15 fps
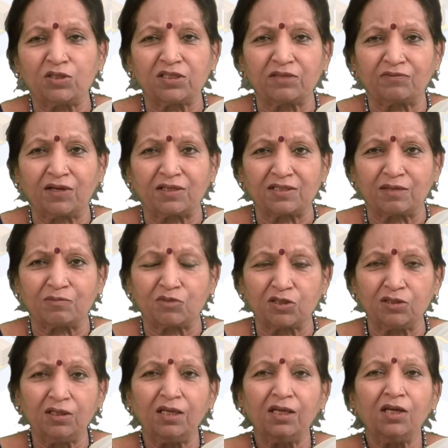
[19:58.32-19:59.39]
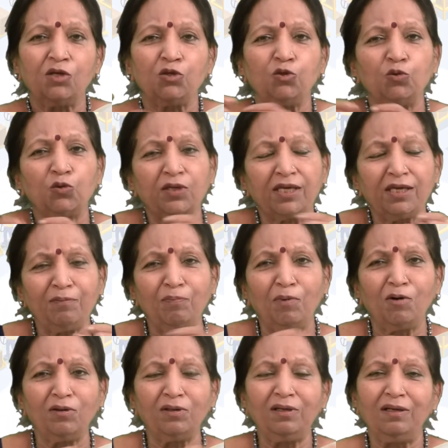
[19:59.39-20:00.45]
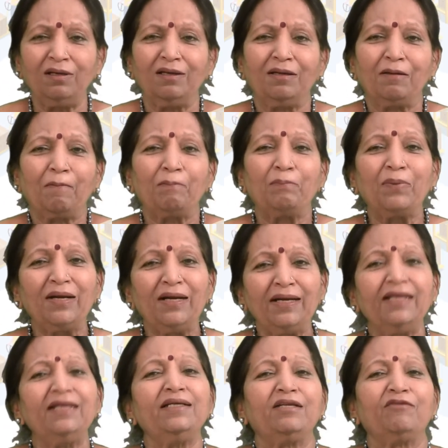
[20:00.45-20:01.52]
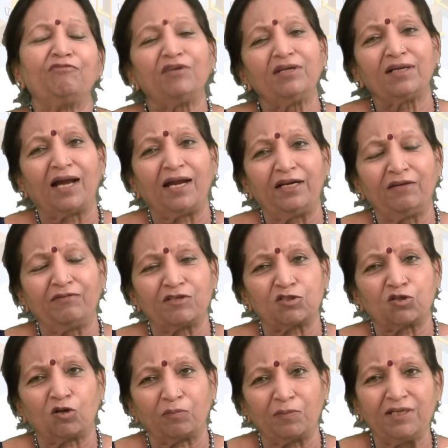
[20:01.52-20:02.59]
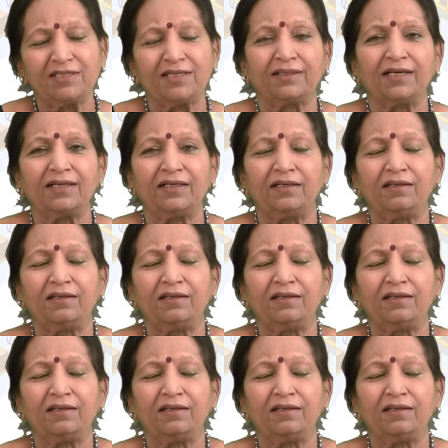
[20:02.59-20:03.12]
of consumption, you keep on building different kind of assortment that are